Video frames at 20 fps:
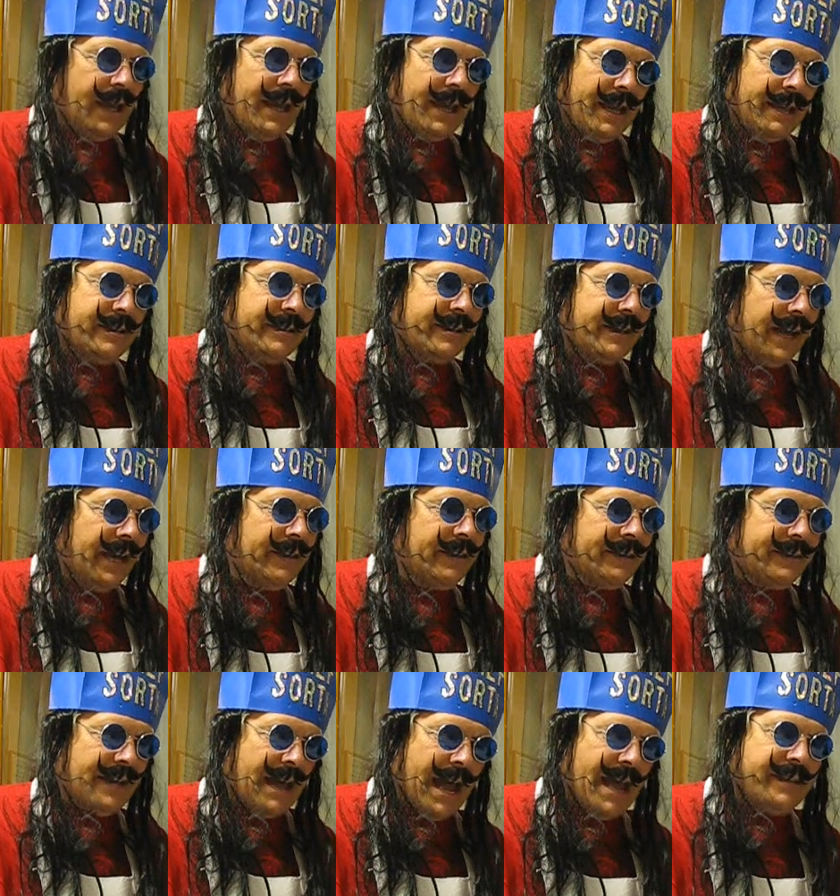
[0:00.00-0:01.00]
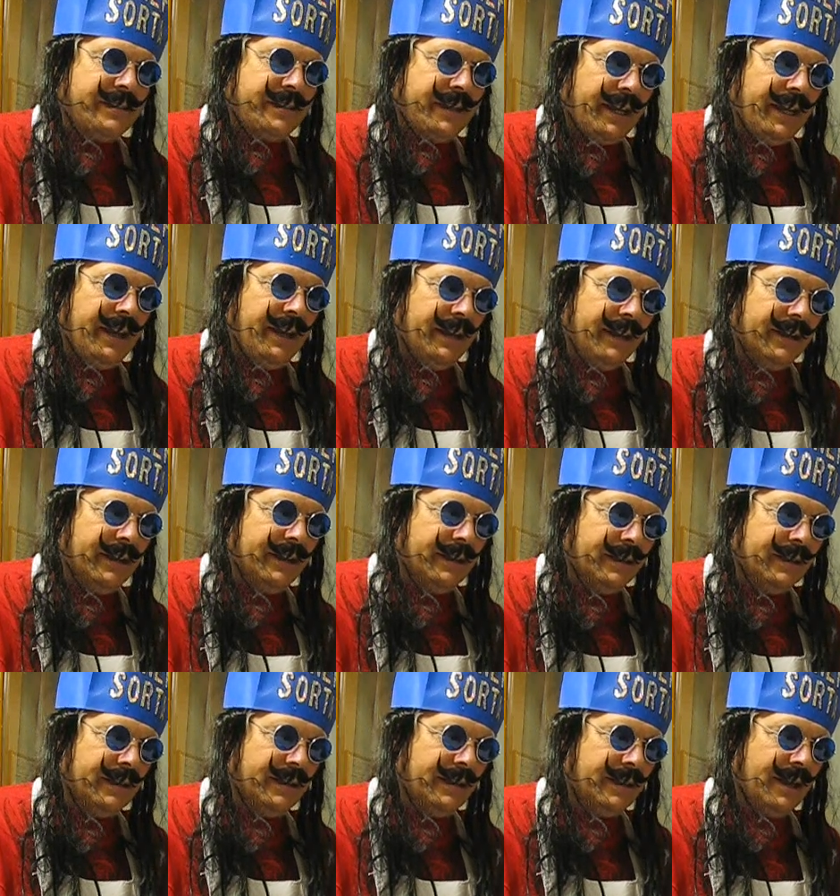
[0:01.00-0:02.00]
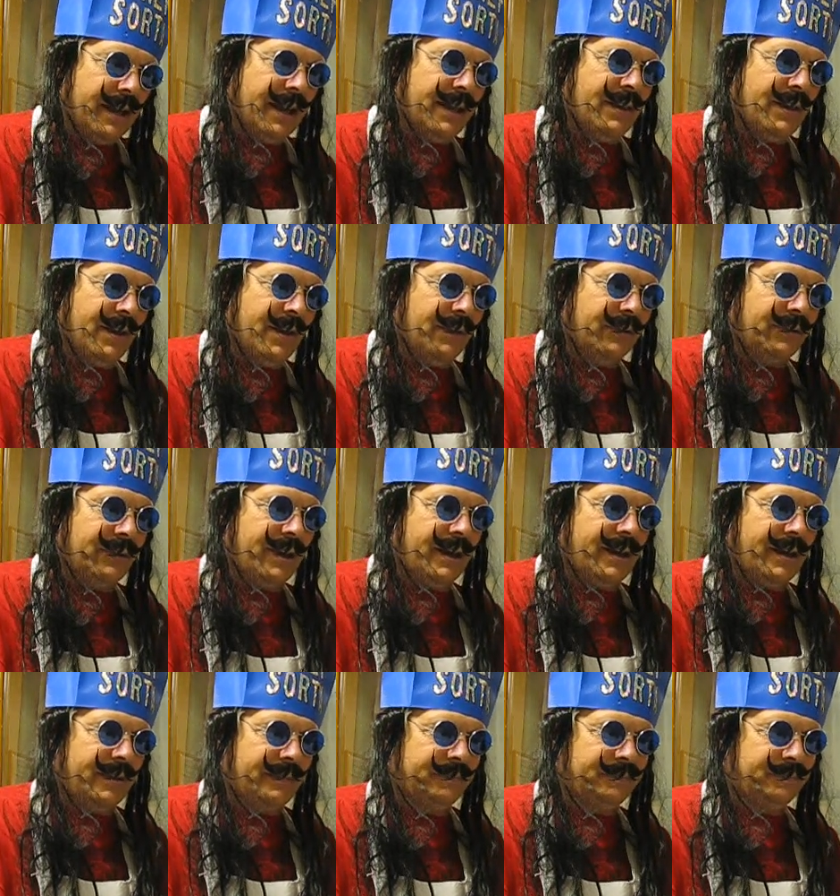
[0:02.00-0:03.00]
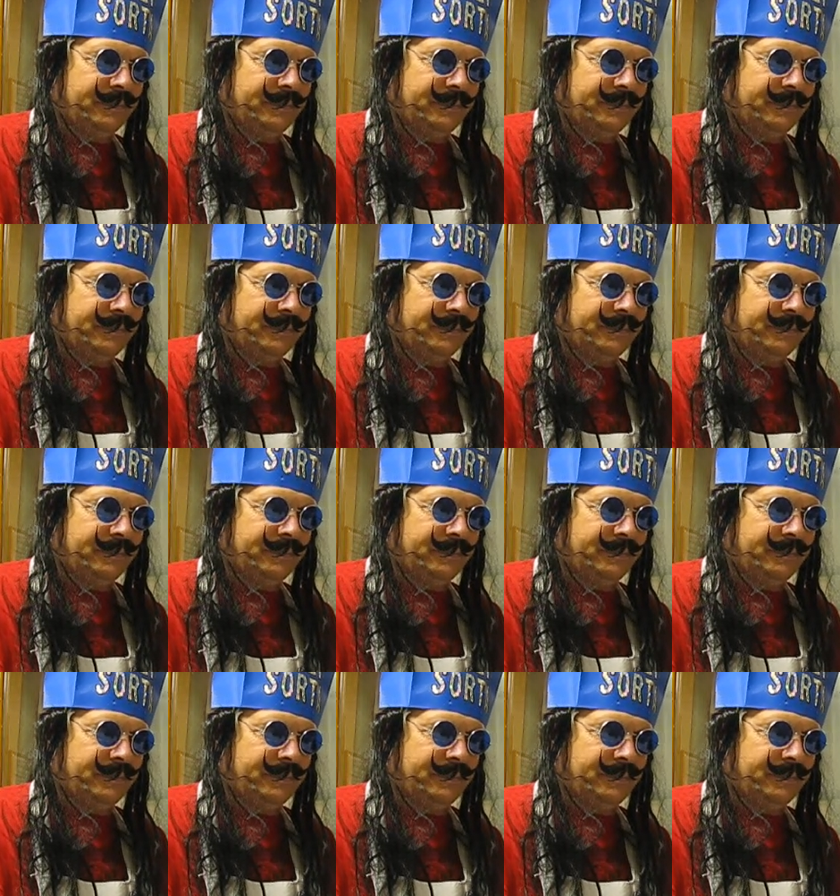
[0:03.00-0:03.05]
it's kind of dicey. I don't. Uh,